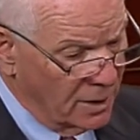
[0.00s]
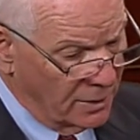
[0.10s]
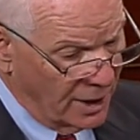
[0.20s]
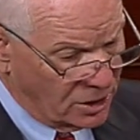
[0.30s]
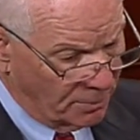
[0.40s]

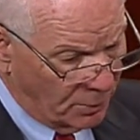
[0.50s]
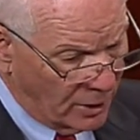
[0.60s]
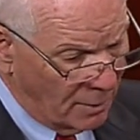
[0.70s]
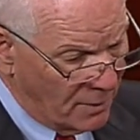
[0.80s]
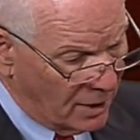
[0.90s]
They support
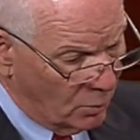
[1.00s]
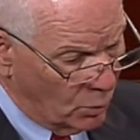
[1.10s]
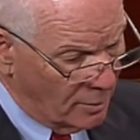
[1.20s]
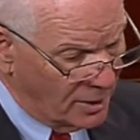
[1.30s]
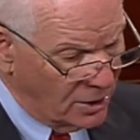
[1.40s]
our men and
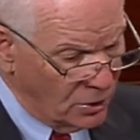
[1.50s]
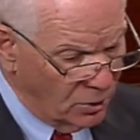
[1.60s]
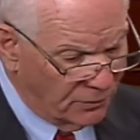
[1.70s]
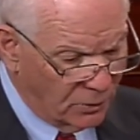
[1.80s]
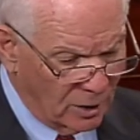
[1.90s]
women in
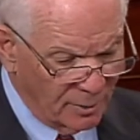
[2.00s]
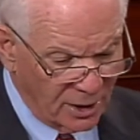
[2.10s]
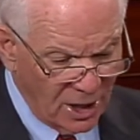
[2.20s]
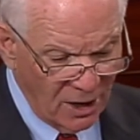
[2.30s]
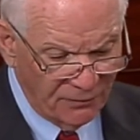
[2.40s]
uniform and
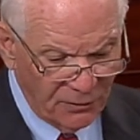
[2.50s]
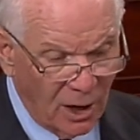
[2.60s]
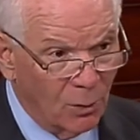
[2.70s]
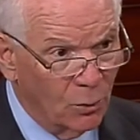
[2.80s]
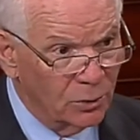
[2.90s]
care for
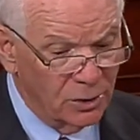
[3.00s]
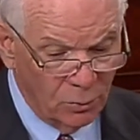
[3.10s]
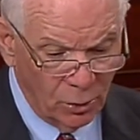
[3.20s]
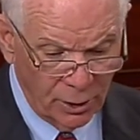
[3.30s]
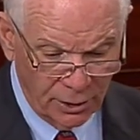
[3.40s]
our wounded
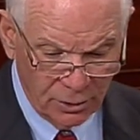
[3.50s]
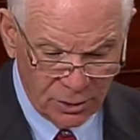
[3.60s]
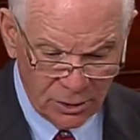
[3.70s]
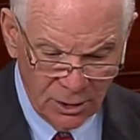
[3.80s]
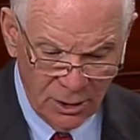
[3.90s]

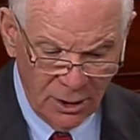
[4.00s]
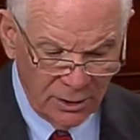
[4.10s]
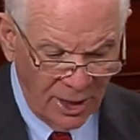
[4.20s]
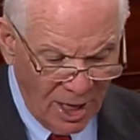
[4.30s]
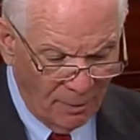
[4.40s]
warriors.
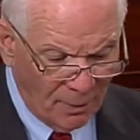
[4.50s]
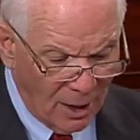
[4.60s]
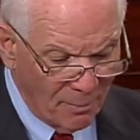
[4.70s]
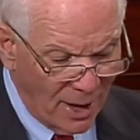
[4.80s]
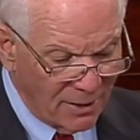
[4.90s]
They help our
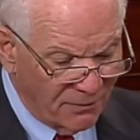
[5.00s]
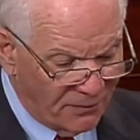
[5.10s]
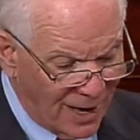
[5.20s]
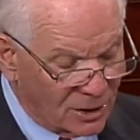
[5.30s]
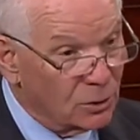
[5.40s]

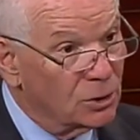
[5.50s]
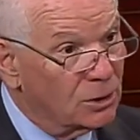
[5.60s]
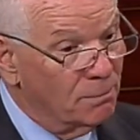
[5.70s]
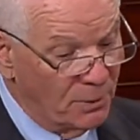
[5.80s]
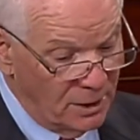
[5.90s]
manufacturers
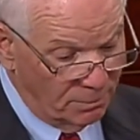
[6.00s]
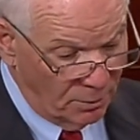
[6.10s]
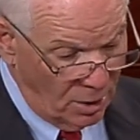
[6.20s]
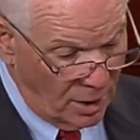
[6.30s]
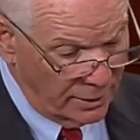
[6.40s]
compete
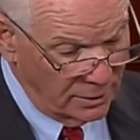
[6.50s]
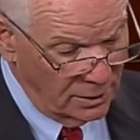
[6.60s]
abroad.